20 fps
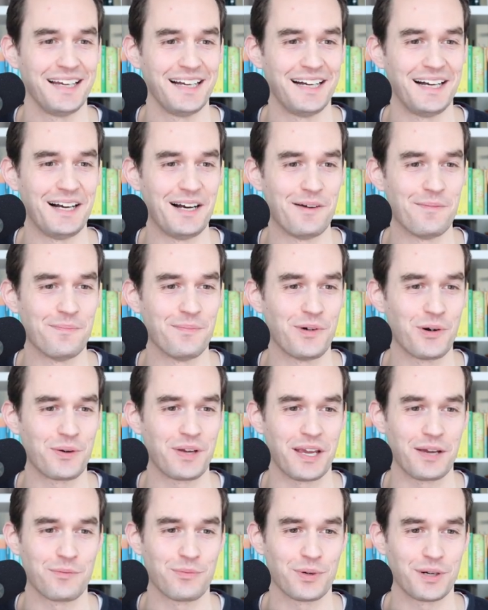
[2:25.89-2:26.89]

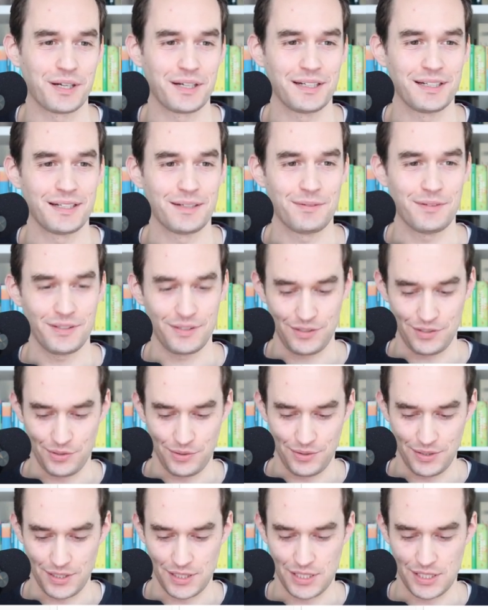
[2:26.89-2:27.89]
Okay, we're going to
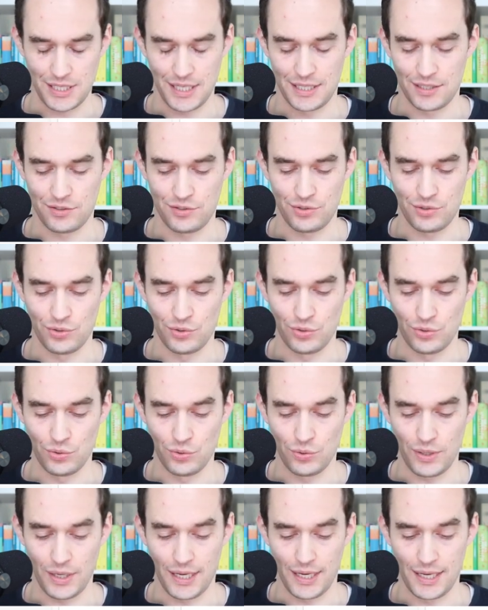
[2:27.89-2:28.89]
turn this
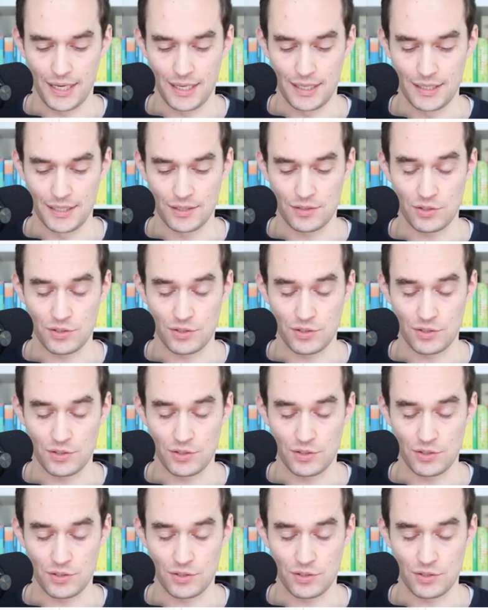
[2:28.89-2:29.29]
into a,